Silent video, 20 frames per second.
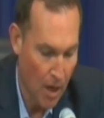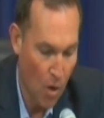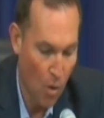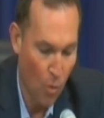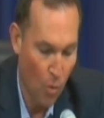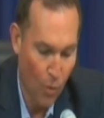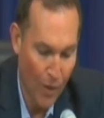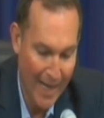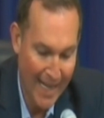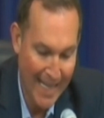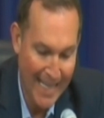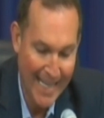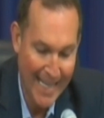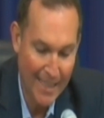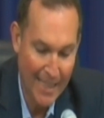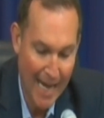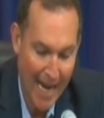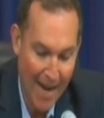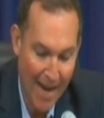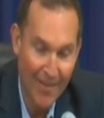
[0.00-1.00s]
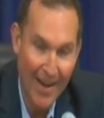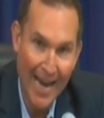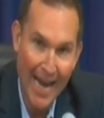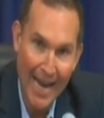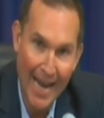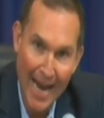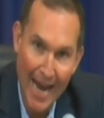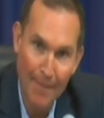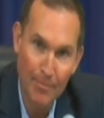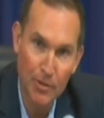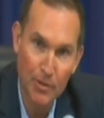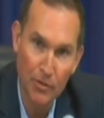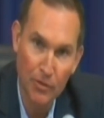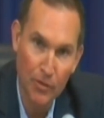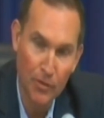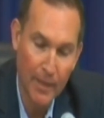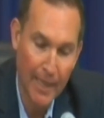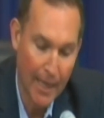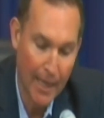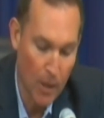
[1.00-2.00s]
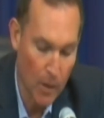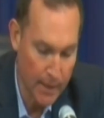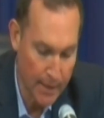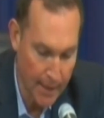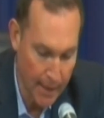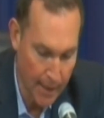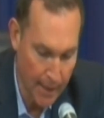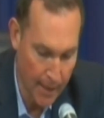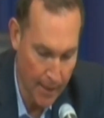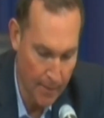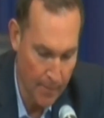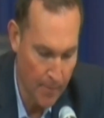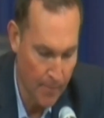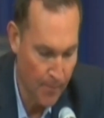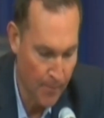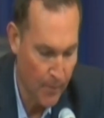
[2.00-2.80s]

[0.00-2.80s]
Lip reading: we need to have an absolute guarantee